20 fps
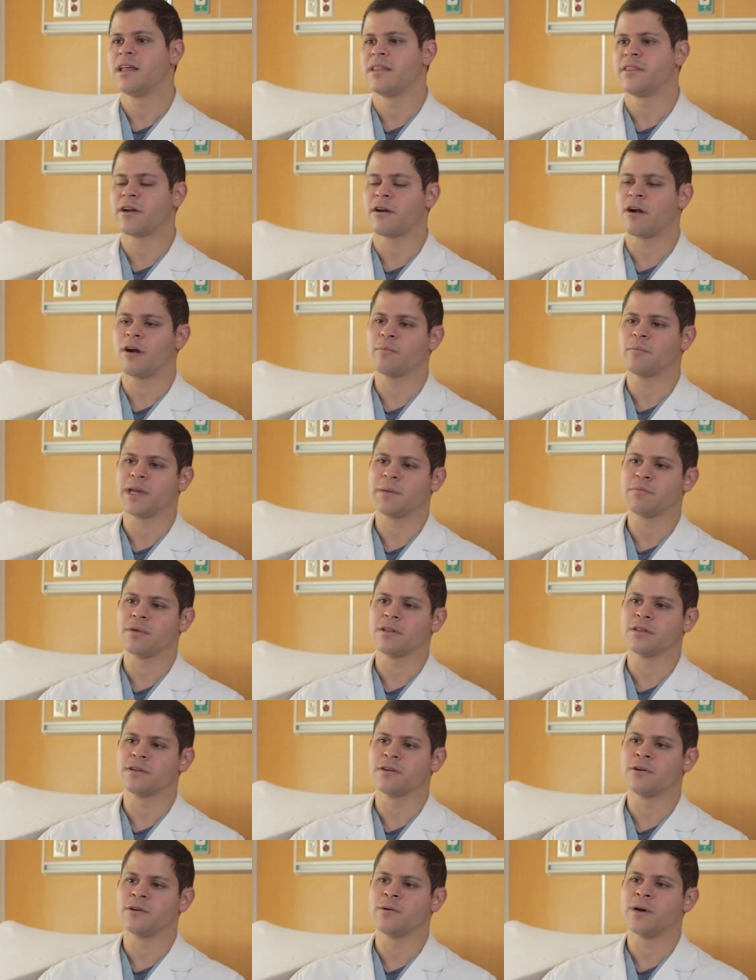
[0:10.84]
There are people
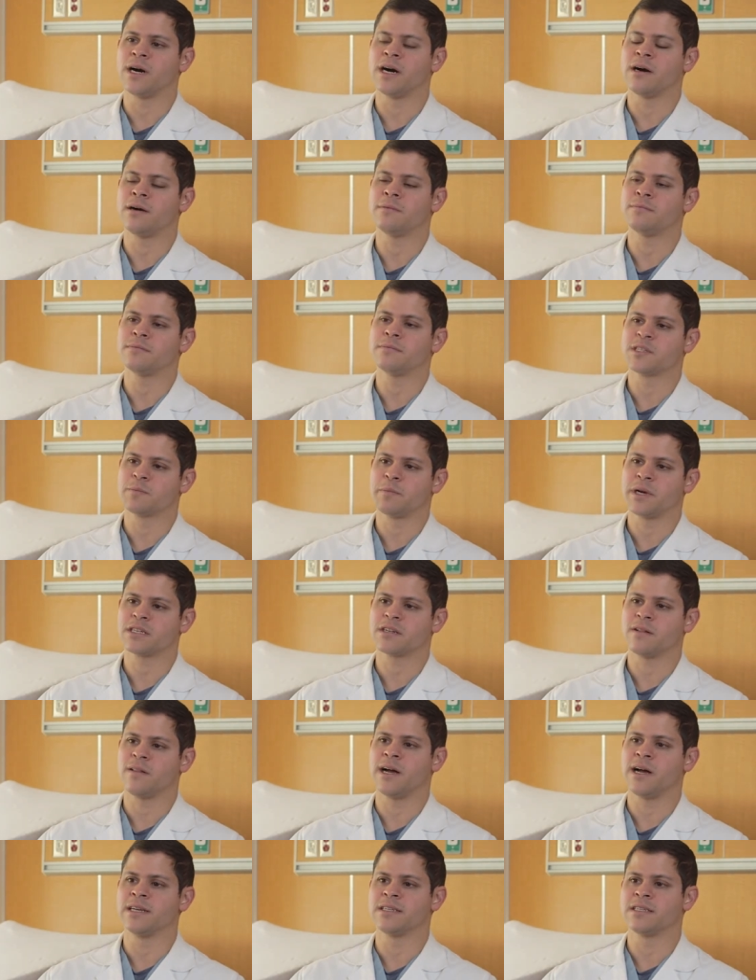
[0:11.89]
who um,
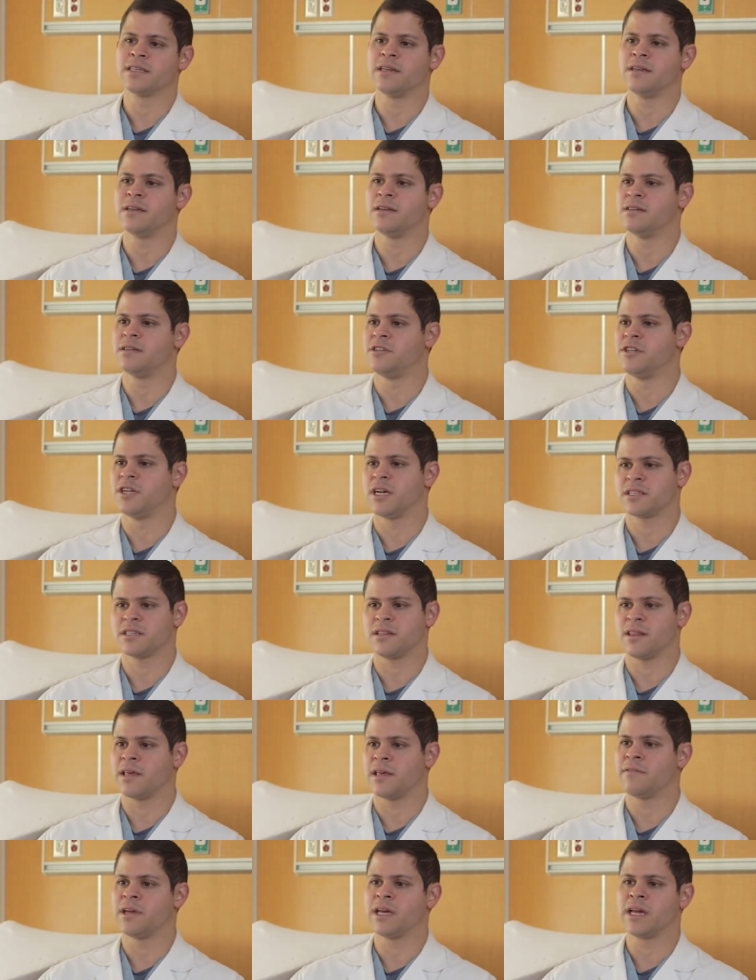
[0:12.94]
specialize in just
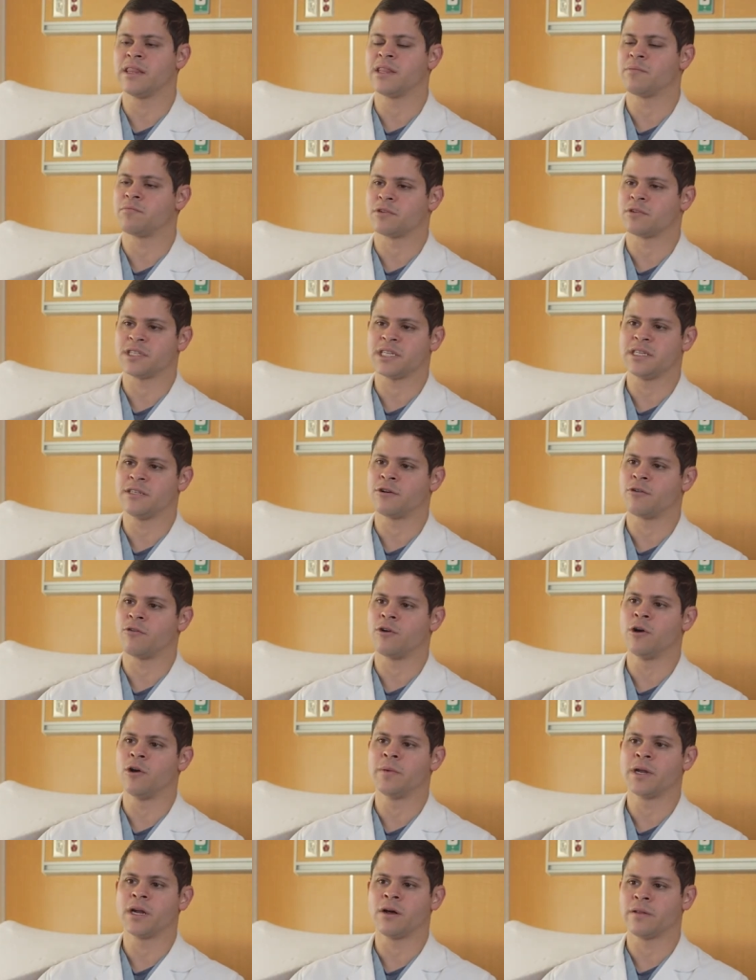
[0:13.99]
living in the procedure
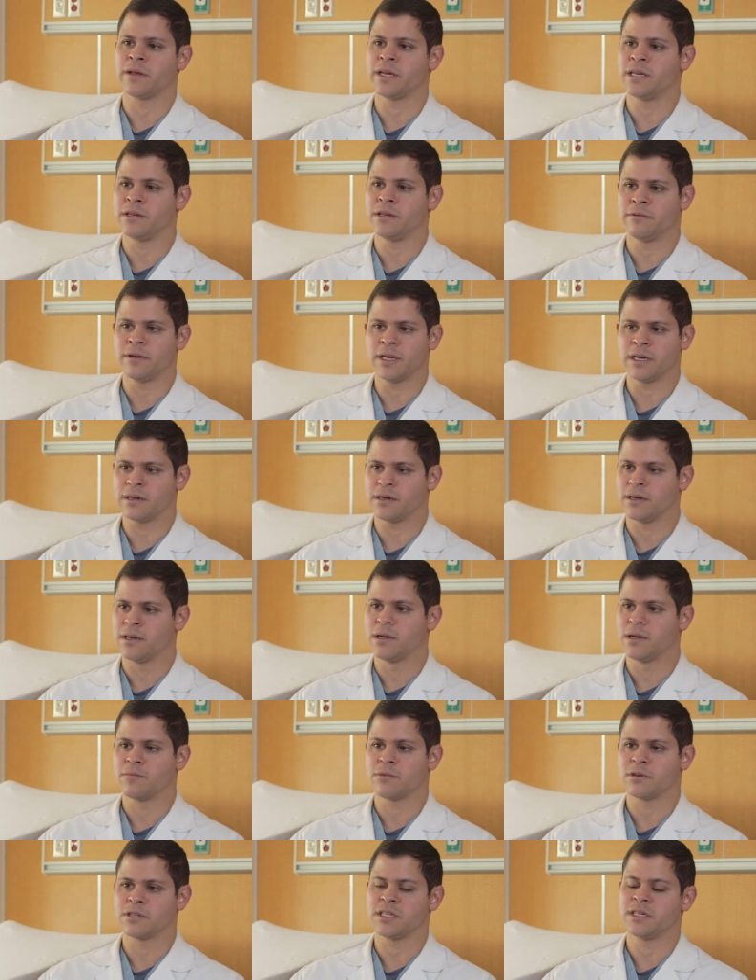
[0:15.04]
room and only doing
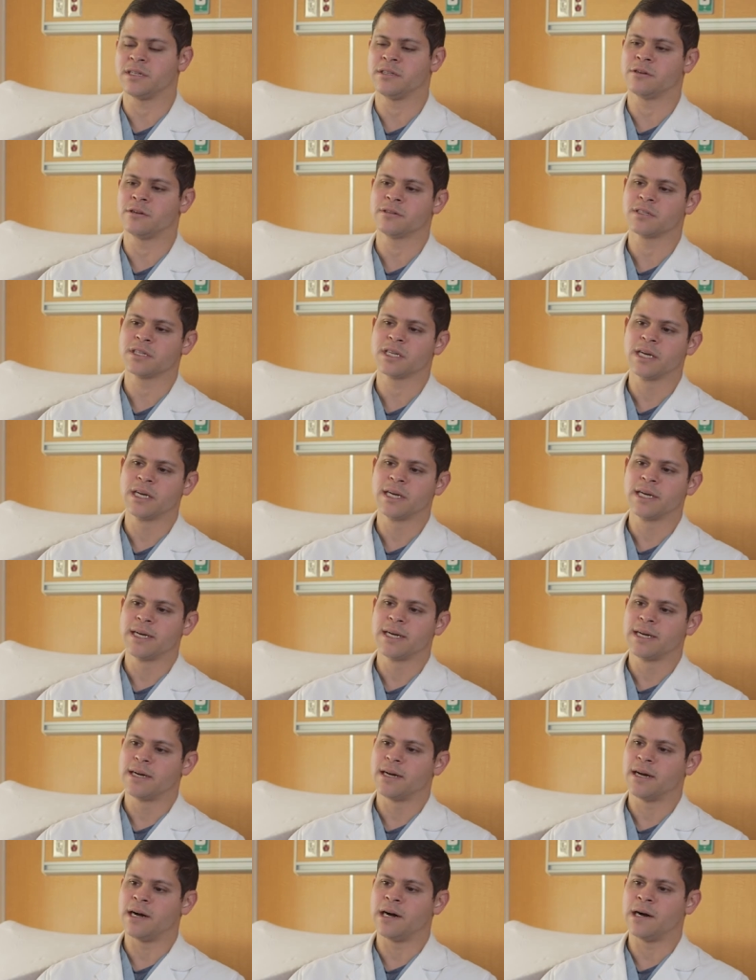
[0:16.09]
procedures.
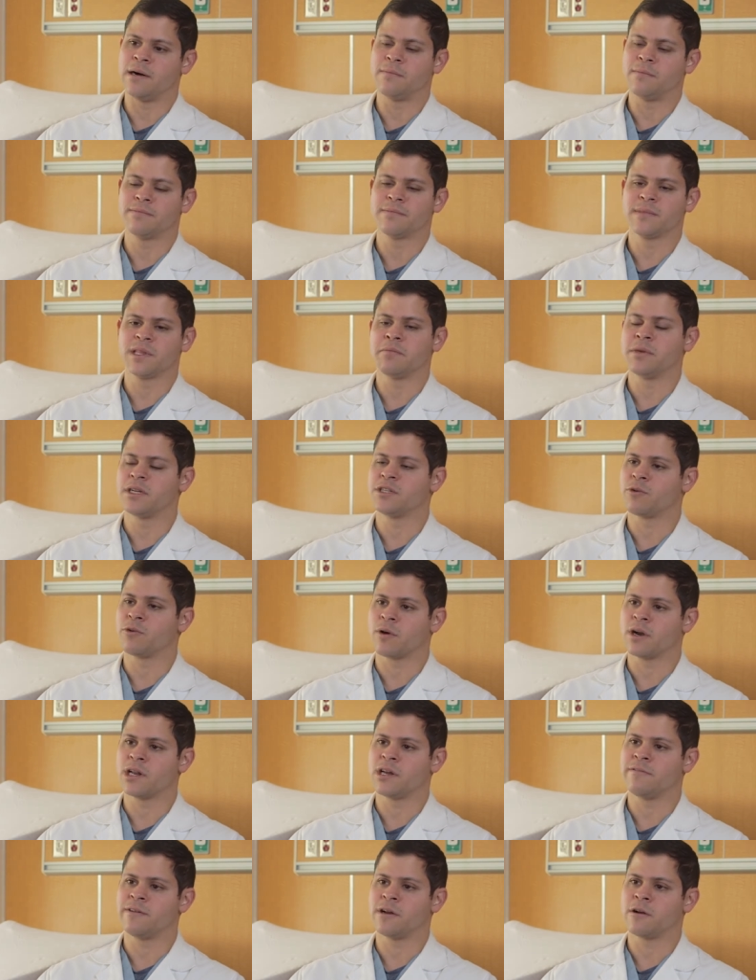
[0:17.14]
Um, the
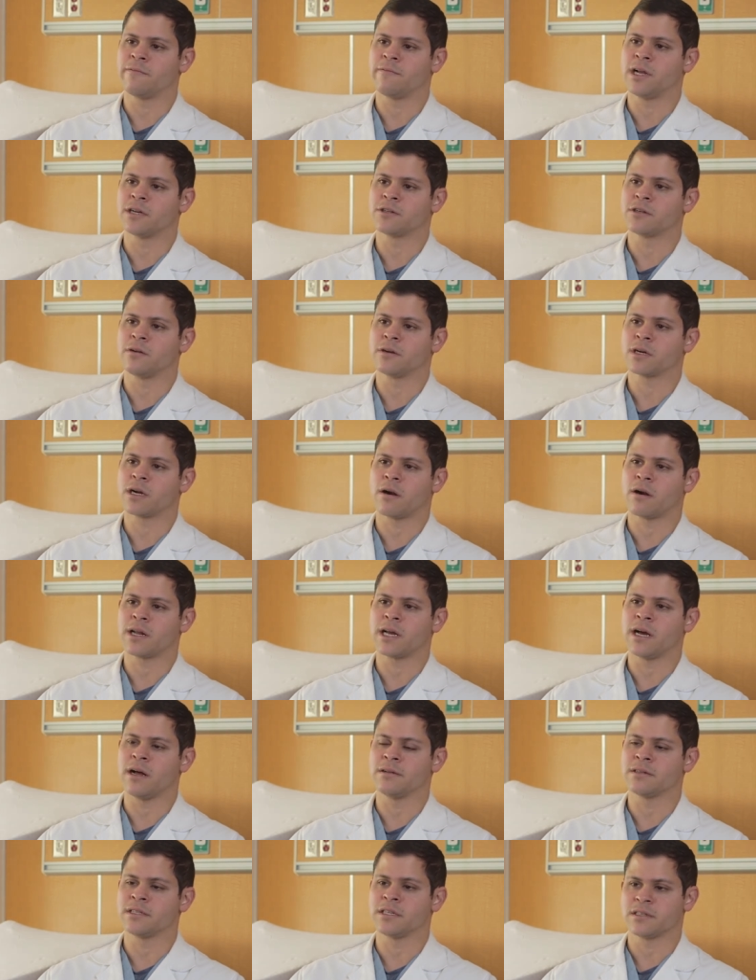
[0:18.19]
majority of interventional
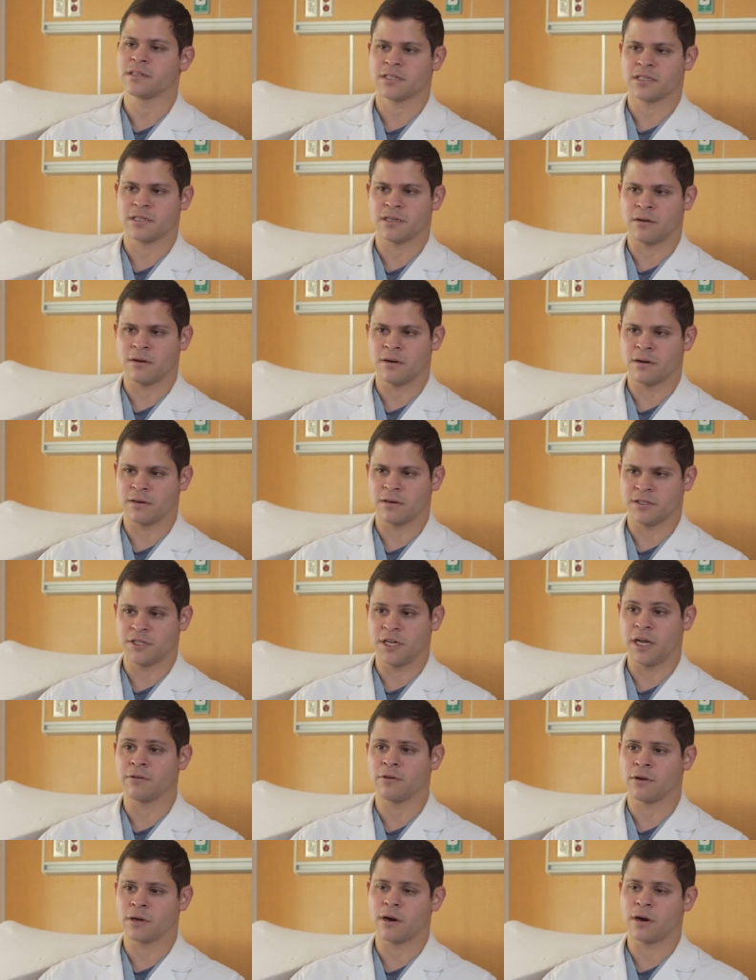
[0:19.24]
cardiologists are
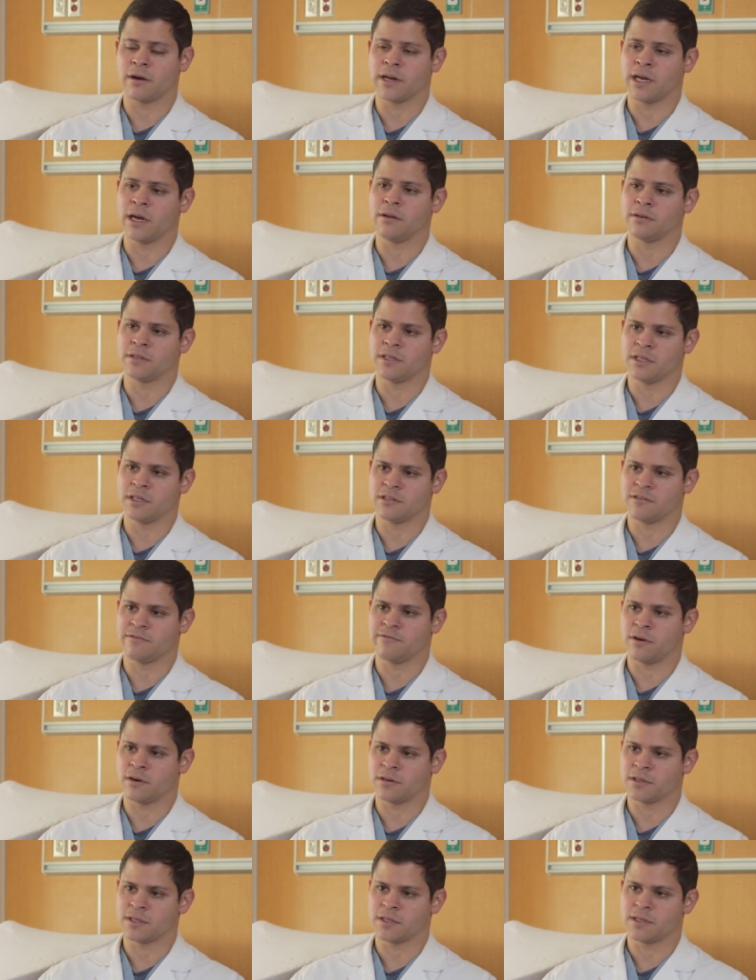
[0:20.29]
general cardiologists
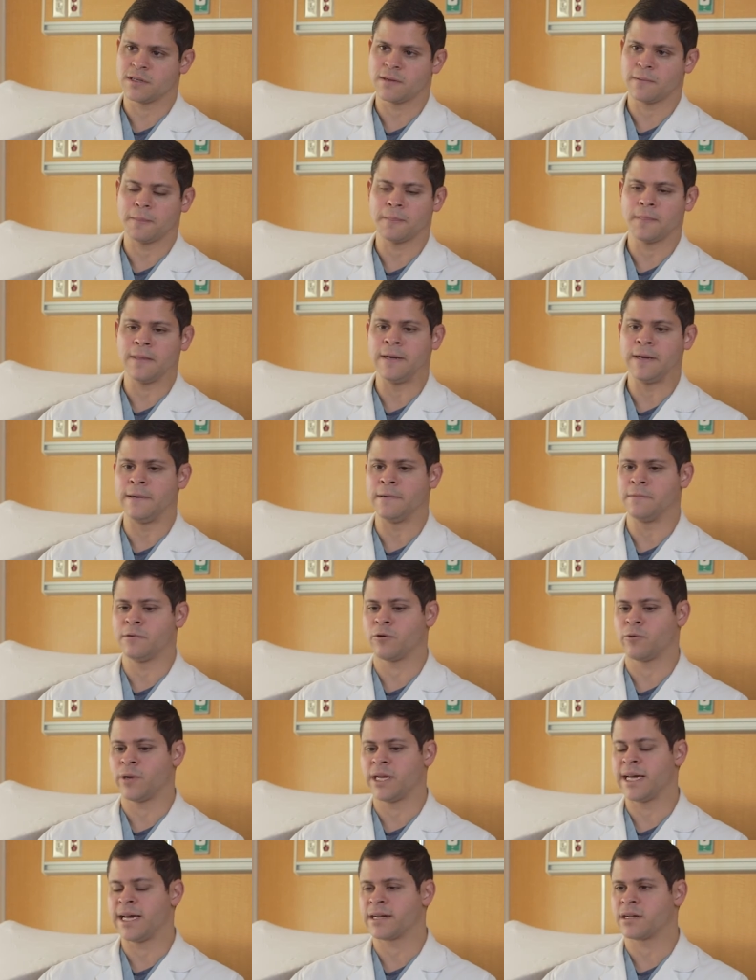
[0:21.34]
first. Uh, we
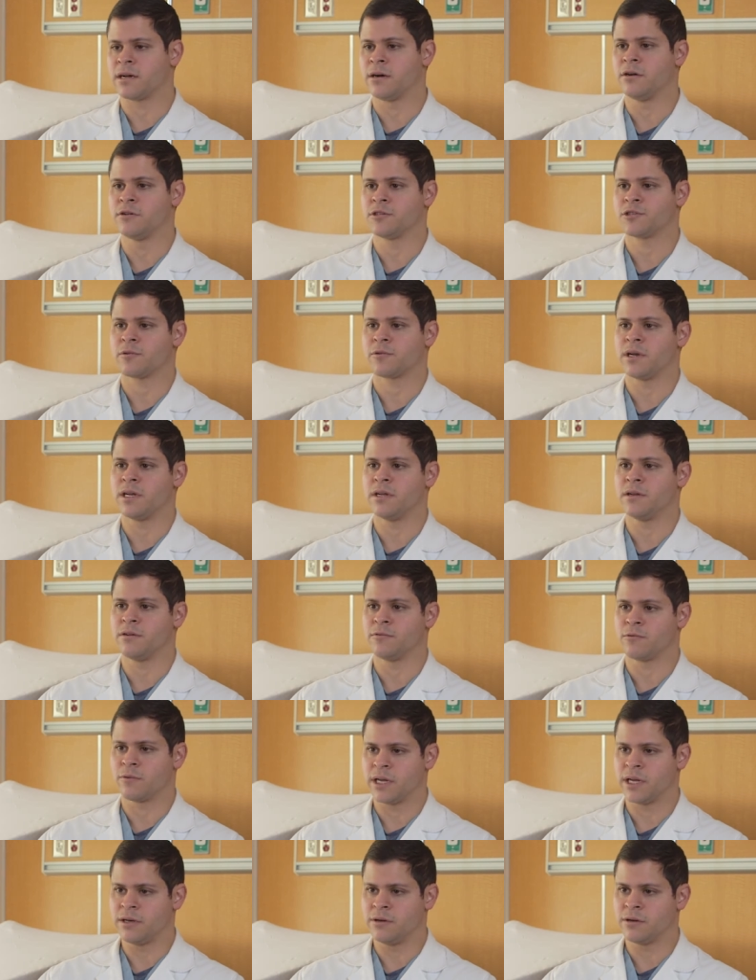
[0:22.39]
read echoes, read,
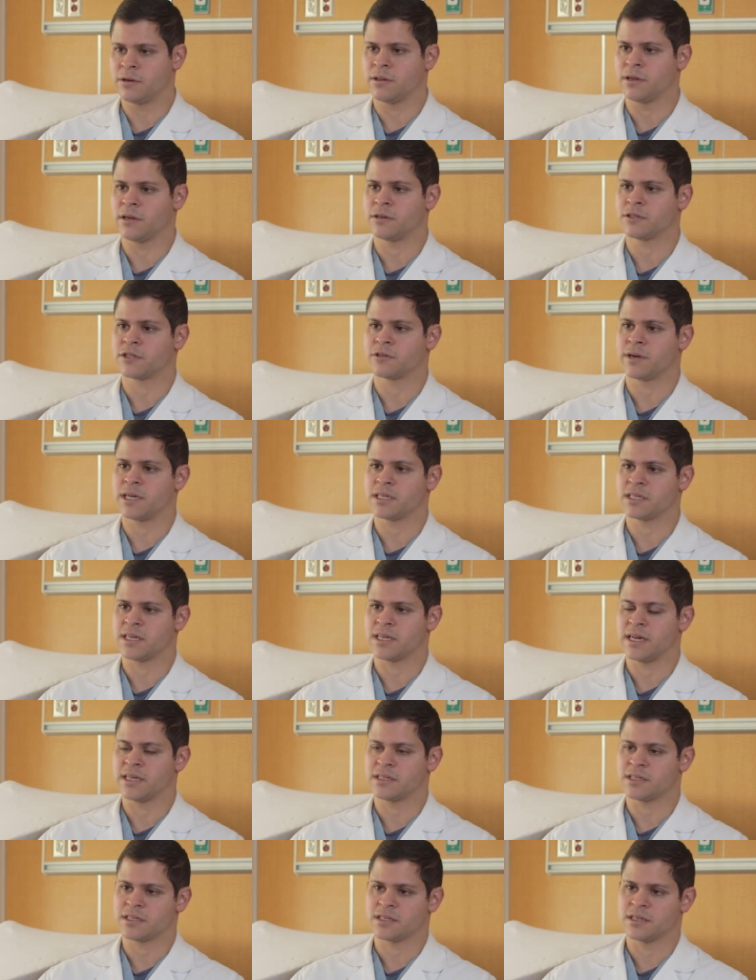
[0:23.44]
read nuclear stress
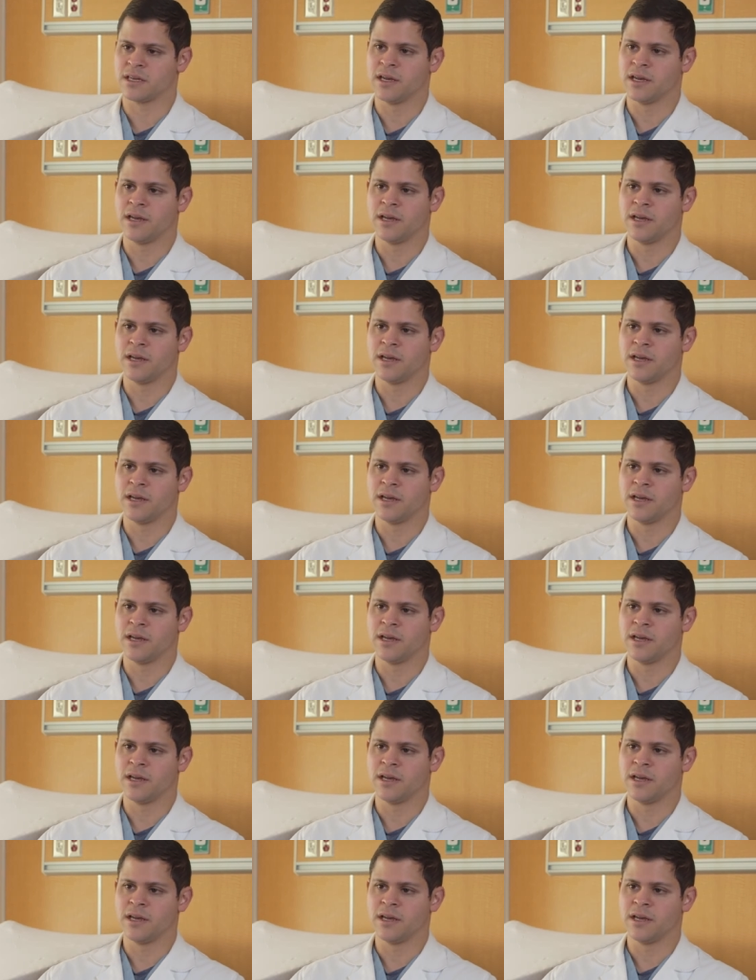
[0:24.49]
tests,